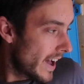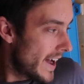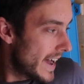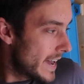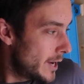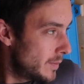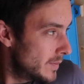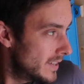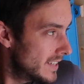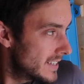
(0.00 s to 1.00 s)

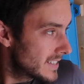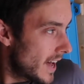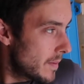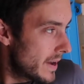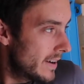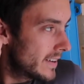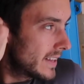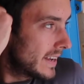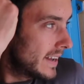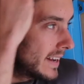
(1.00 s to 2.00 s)
So up here in
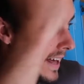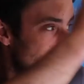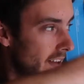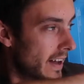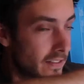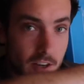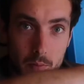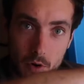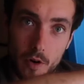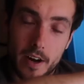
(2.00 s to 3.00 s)
the left hand
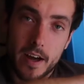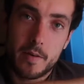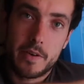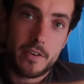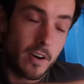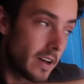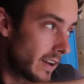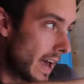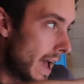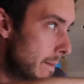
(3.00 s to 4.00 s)
top corner, we've got
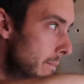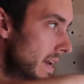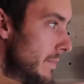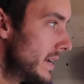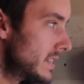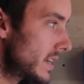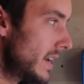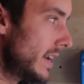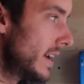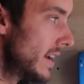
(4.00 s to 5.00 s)
an
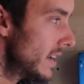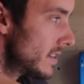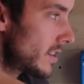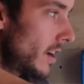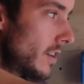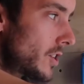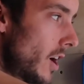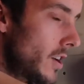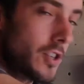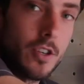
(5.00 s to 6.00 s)
Mppt solar
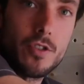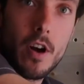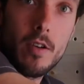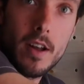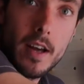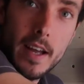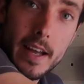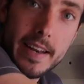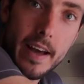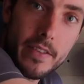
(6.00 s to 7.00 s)
charge controller.
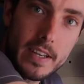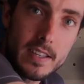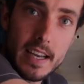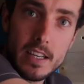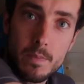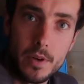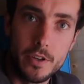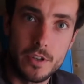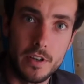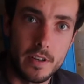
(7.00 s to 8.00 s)
Now this is
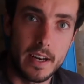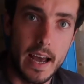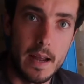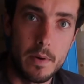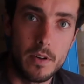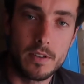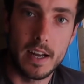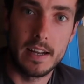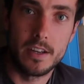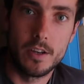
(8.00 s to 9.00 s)
Bluetooth enabled,
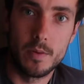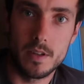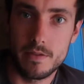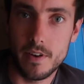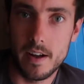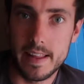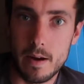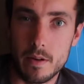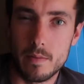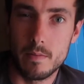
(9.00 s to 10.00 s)
and you will find
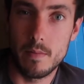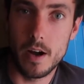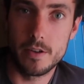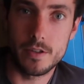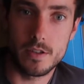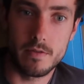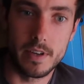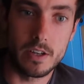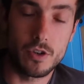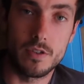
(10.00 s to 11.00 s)
that with most
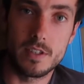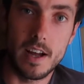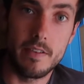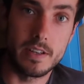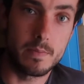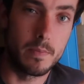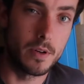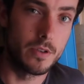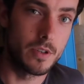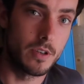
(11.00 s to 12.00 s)
Victron stuff, it's
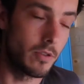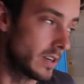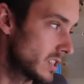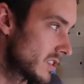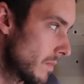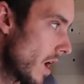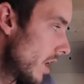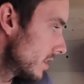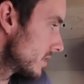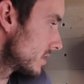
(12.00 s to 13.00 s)
Bluetooth or it's
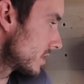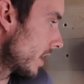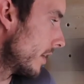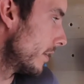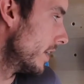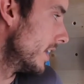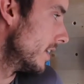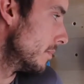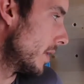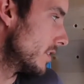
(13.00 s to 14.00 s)
smart, so
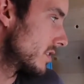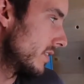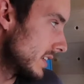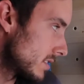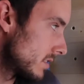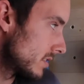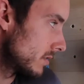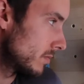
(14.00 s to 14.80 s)
most of it's